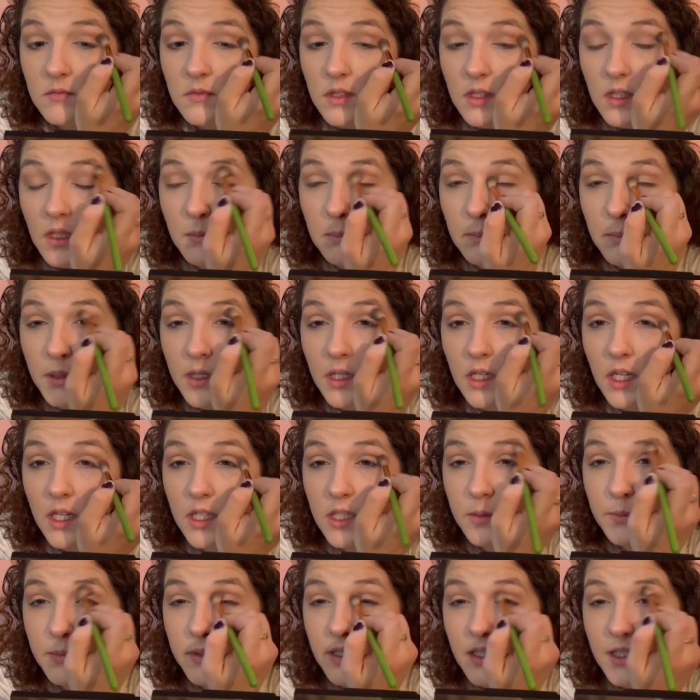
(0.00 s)

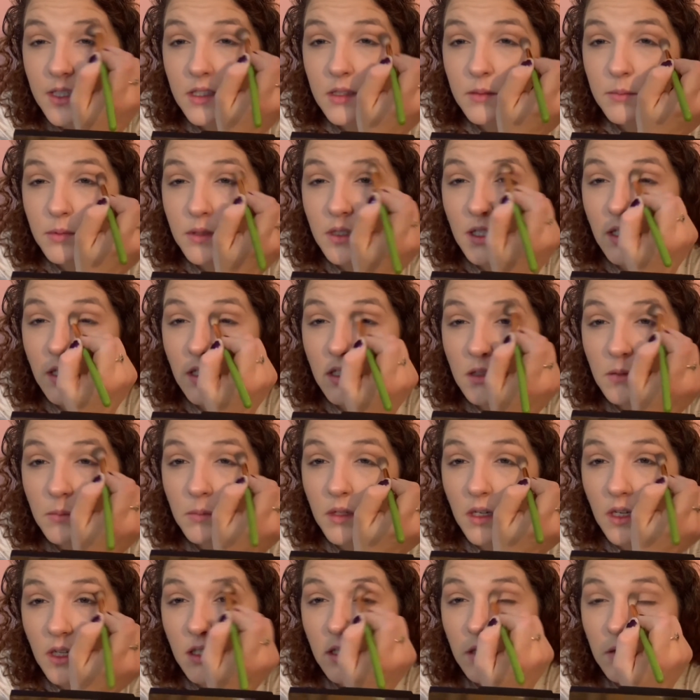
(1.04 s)
Blend, blend, blend,
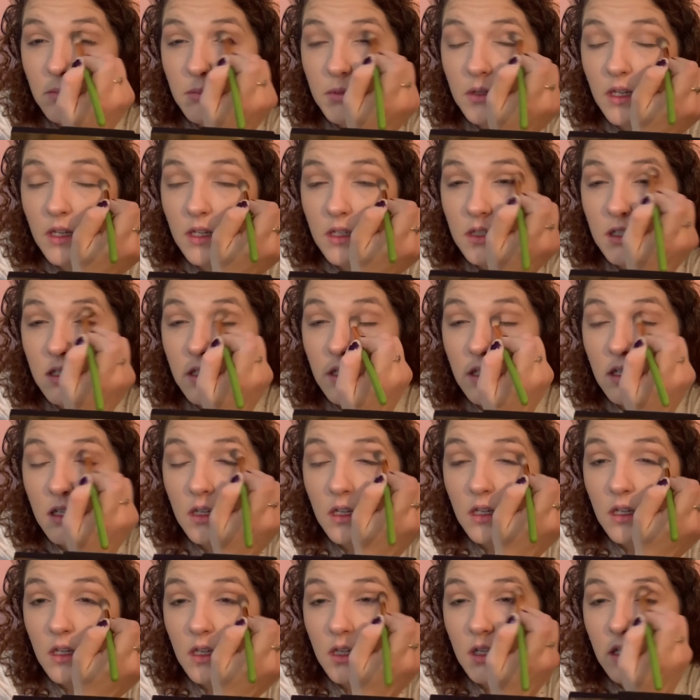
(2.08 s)
blend, blend.
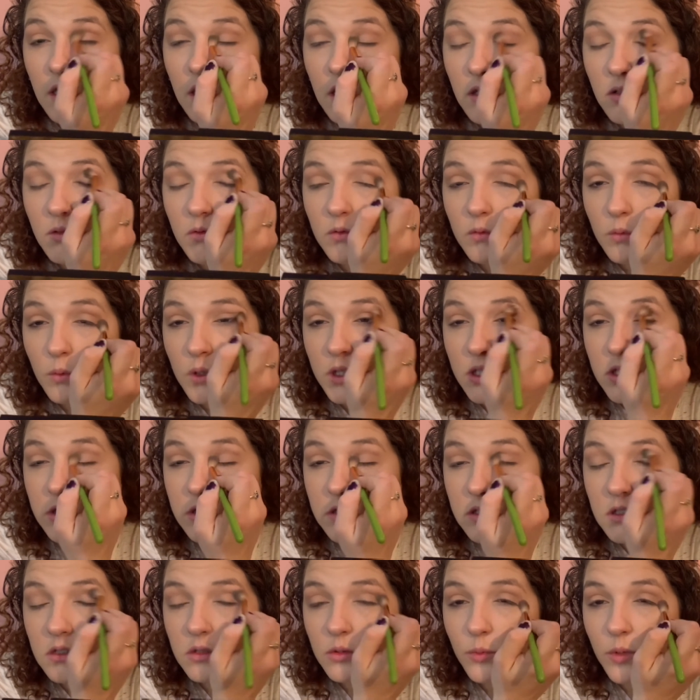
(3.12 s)

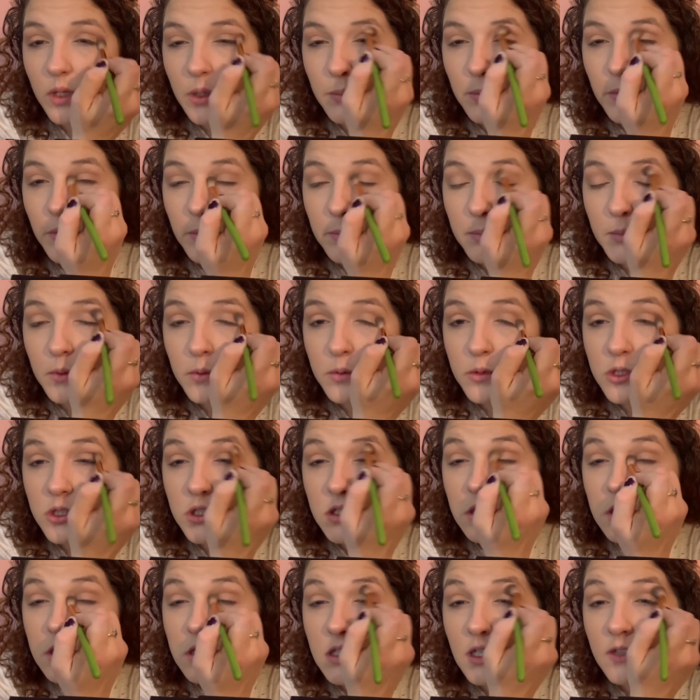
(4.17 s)
Windshield wiper
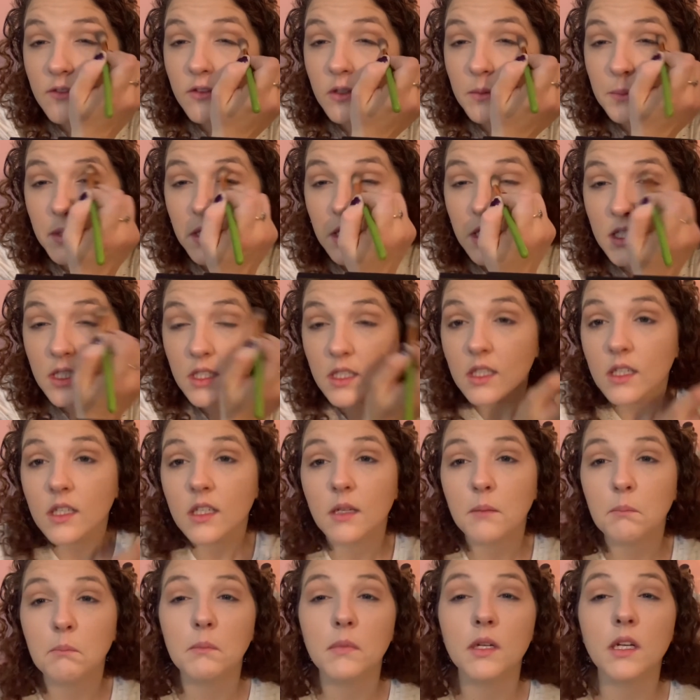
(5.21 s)
motions, everybody.
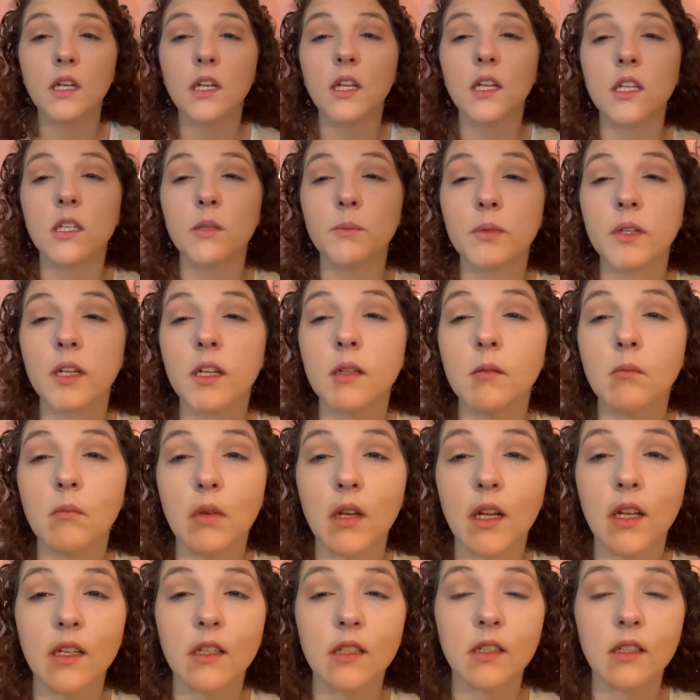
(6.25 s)
Blend, blend, blend.